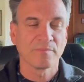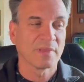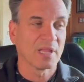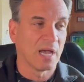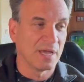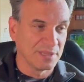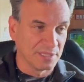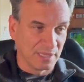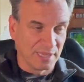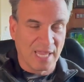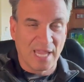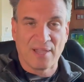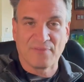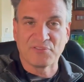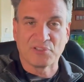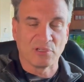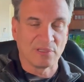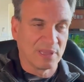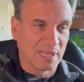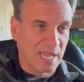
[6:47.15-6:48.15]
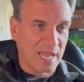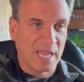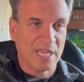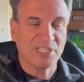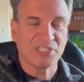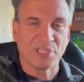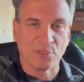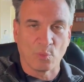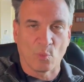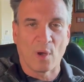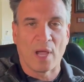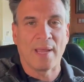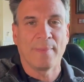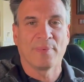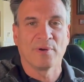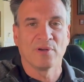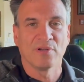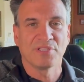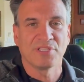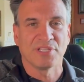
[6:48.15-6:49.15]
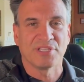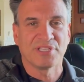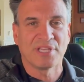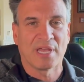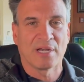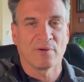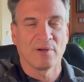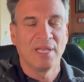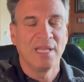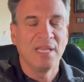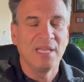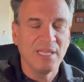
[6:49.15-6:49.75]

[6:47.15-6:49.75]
On the left are lights and wipers, etc.